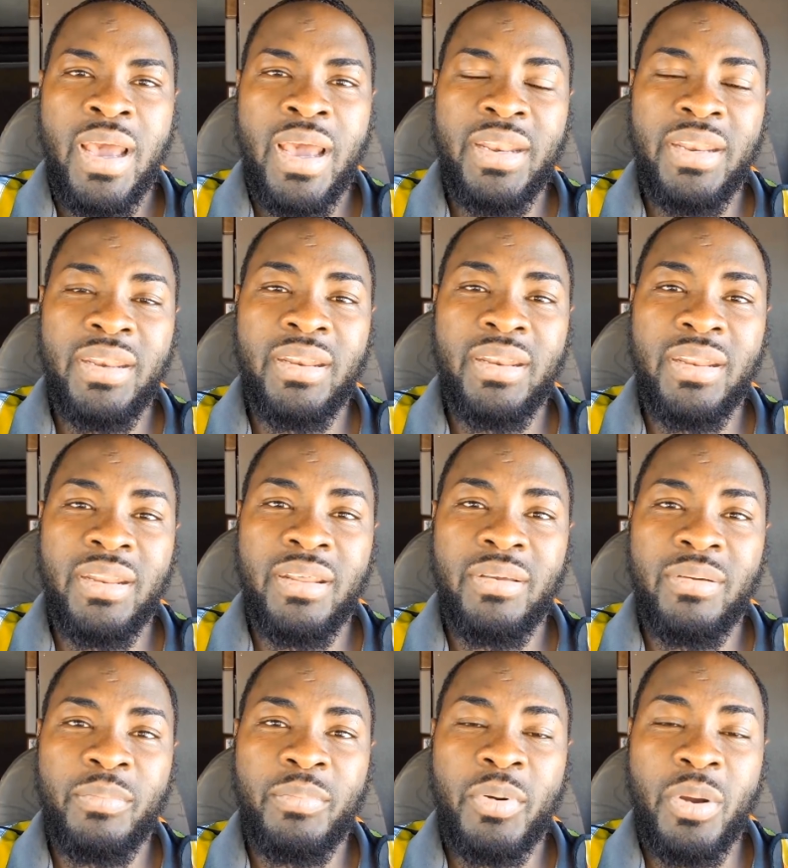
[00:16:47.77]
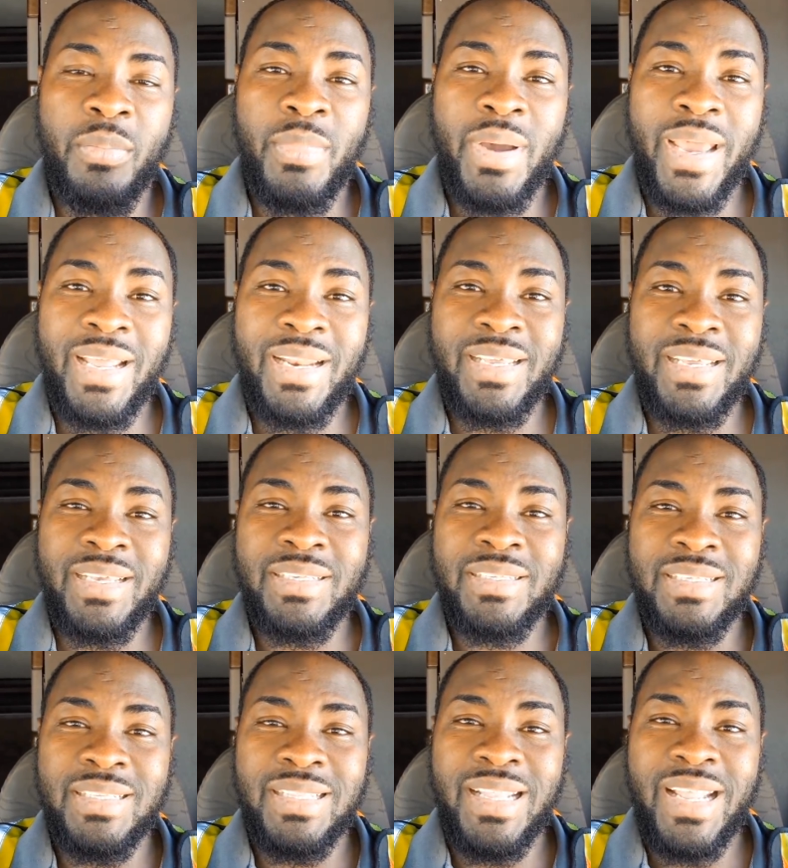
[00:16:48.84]
and per mile
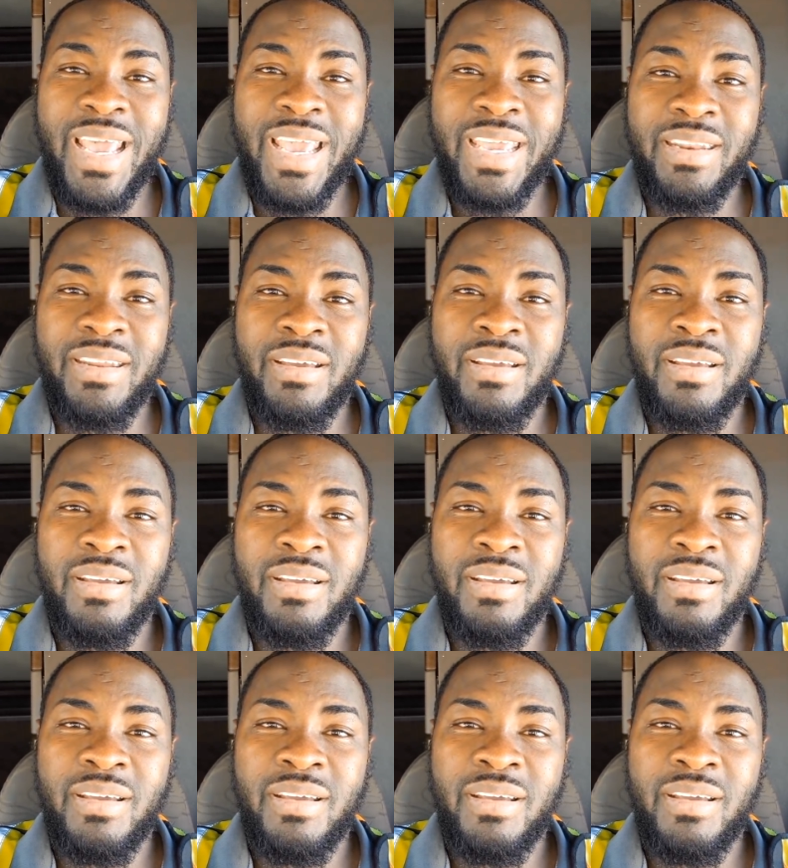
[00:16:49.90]
is 9